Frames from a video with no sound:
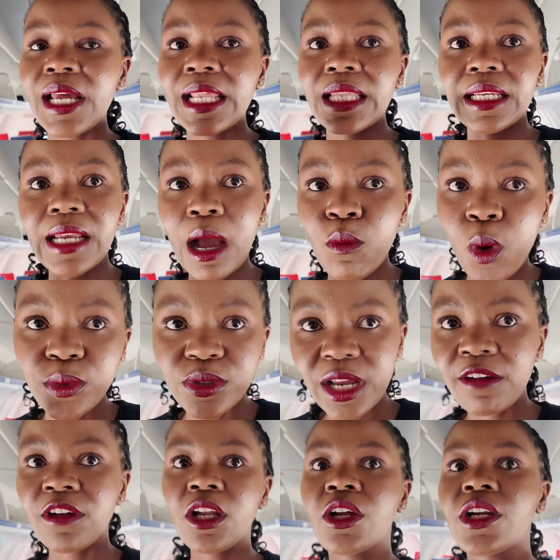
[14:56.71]
and I won't
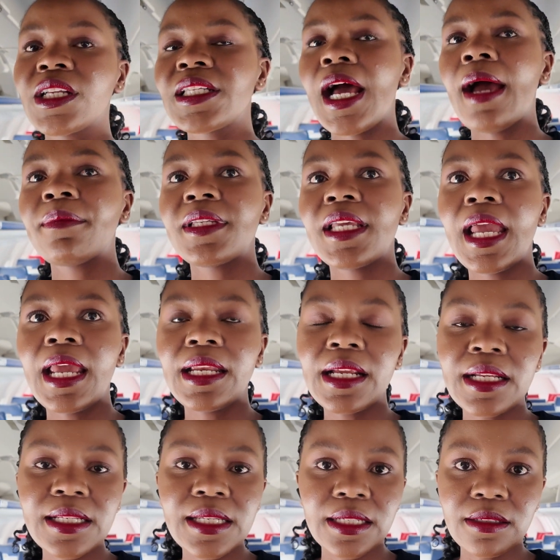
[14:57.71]
have a lot of time to
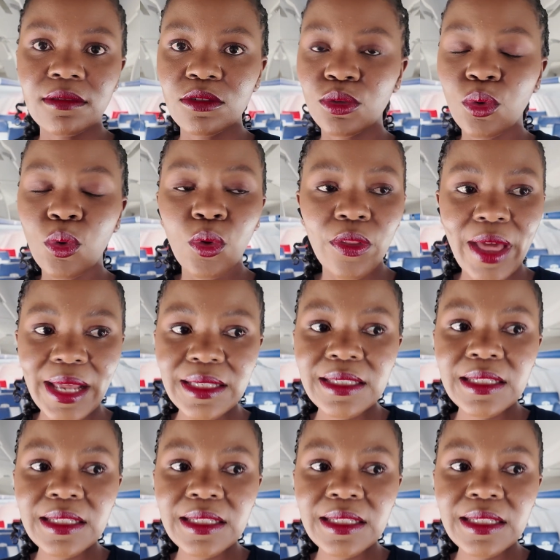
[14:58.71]
edit and all that